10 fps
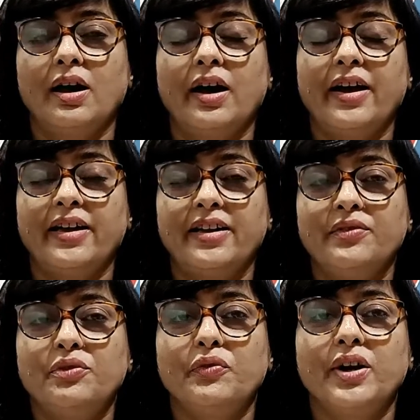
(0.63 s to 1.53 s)
Hi
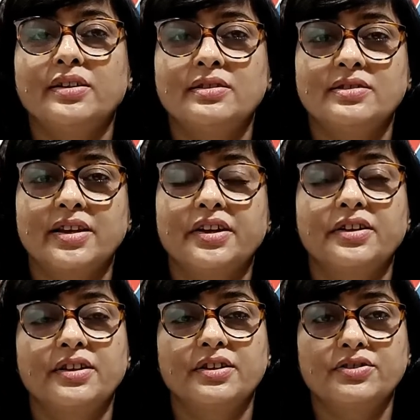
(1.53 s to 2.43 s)
everyone,
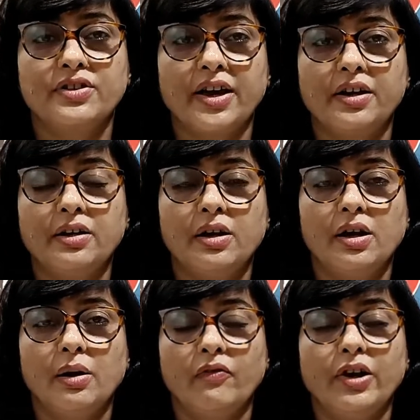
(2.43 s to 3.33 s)
Sangeeta this side.
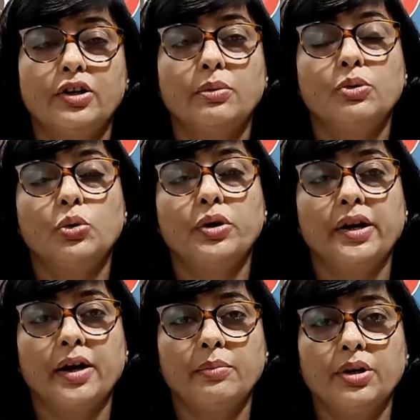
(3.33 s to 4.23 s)
Welcome to
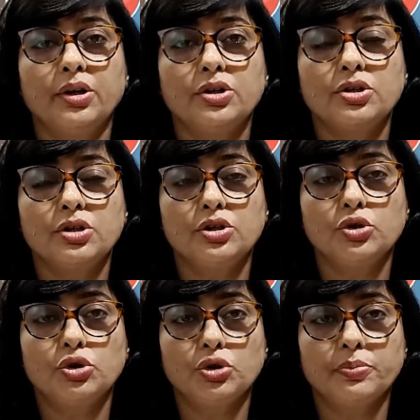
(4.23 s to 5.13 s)
IRA Immigration
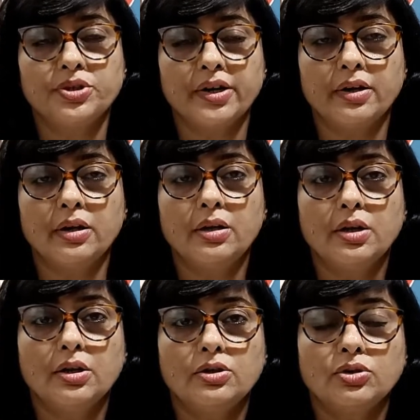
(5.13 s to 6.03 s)
mm-hmm. YouTube channel.
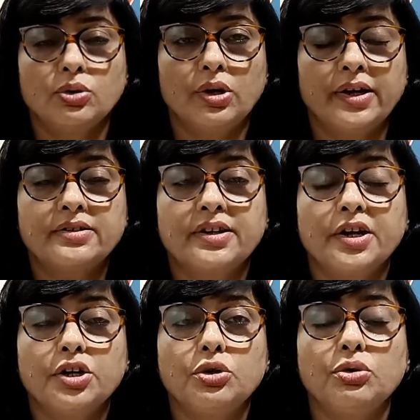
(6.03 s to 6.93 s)
So let's
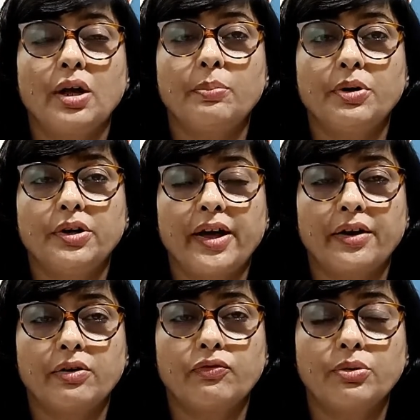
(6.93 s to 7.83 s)
get into the update
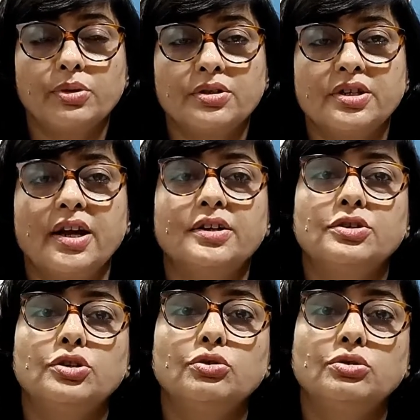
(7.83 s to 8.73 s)
direct from the
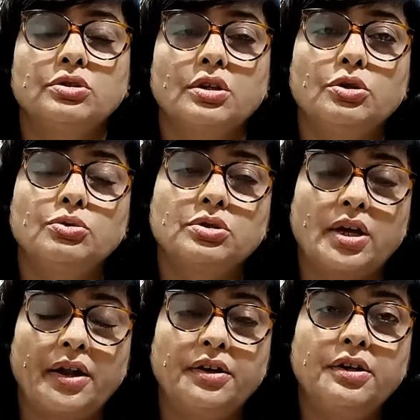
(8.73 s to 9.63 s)
CIC News, the news
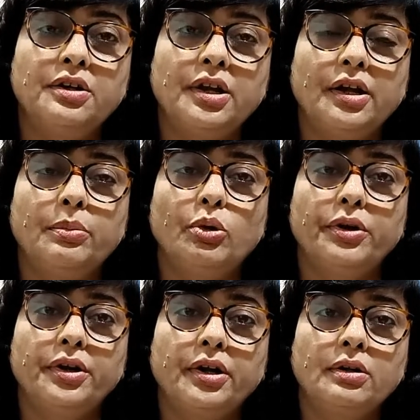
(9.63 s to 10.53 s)
Canadian Daily
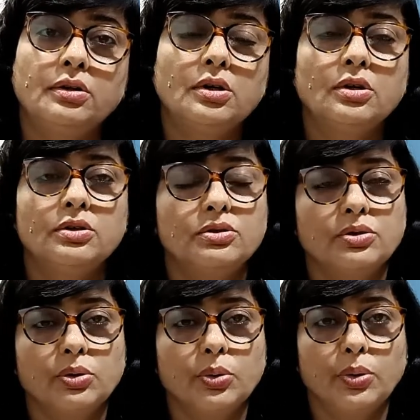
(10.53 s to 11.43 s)
Bulletin.
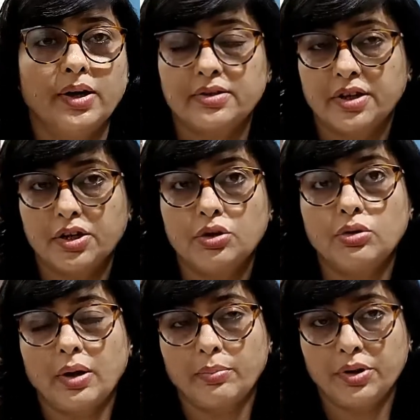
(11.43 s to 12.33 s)
So let's get into
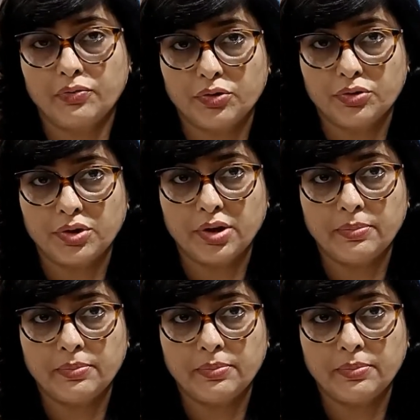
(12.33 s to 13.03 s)
the update for today.